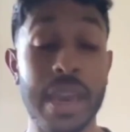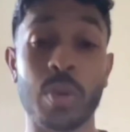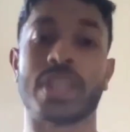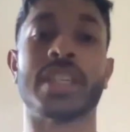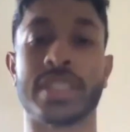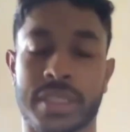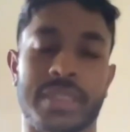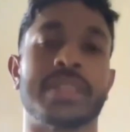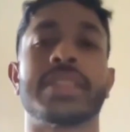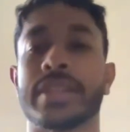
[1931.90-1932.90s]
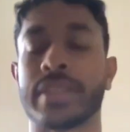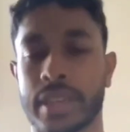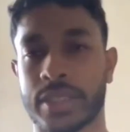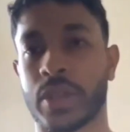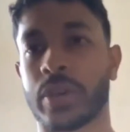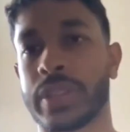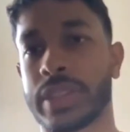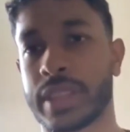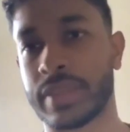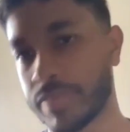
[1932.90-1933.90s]
with consistency. So
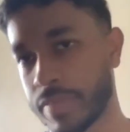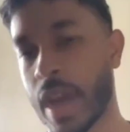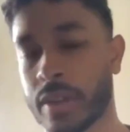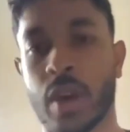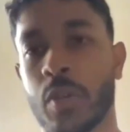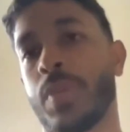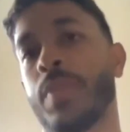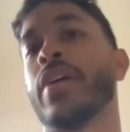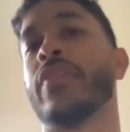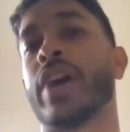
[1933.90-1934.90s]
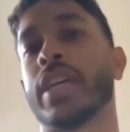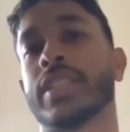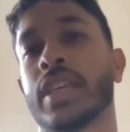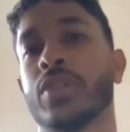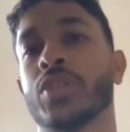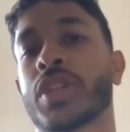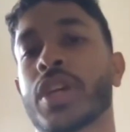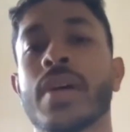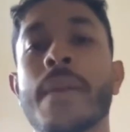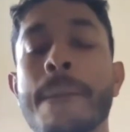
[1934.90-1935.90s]
that would be my advice,
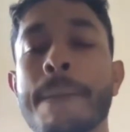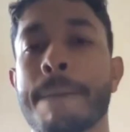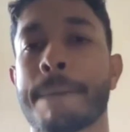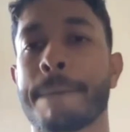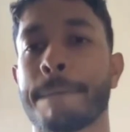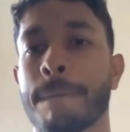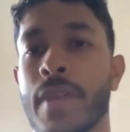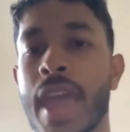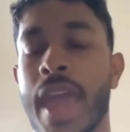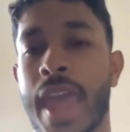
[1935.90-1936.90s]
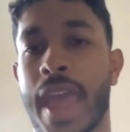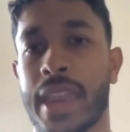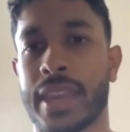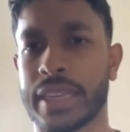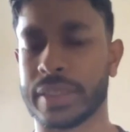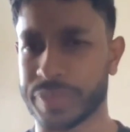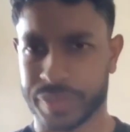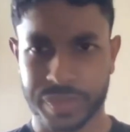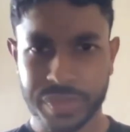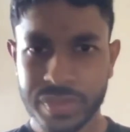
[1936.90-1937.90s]
Anushka. And
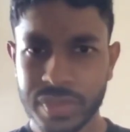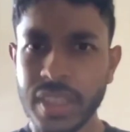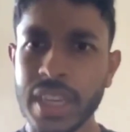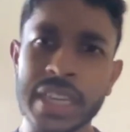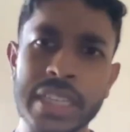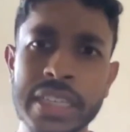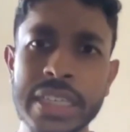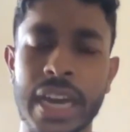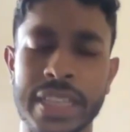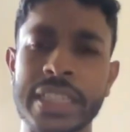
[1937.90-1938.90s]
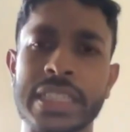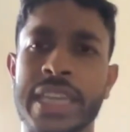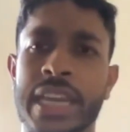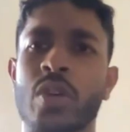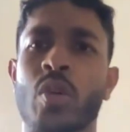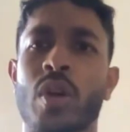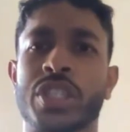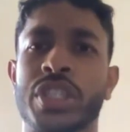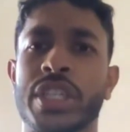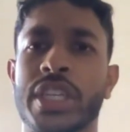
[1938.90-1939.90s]
I think the second
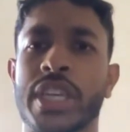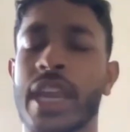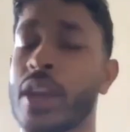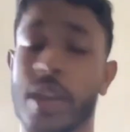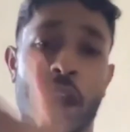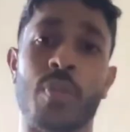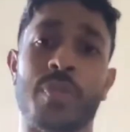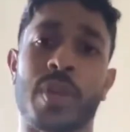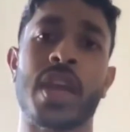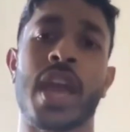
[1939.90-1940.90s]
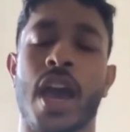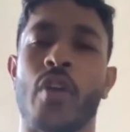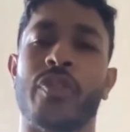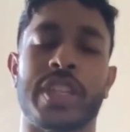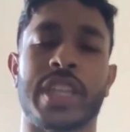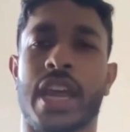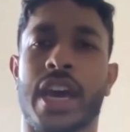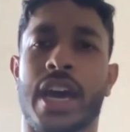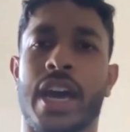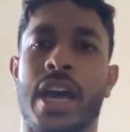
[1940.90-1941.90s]
question, and hopefully that
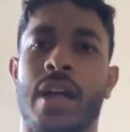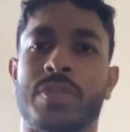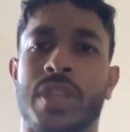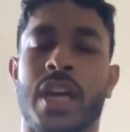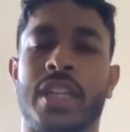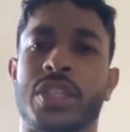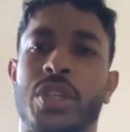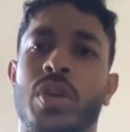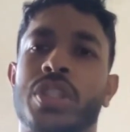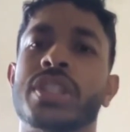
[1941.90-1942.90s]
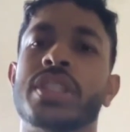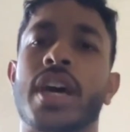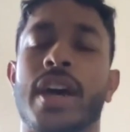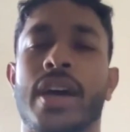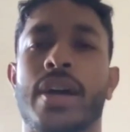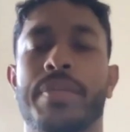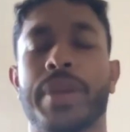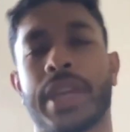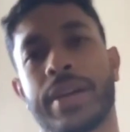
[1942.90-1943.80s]
helped answer your question. How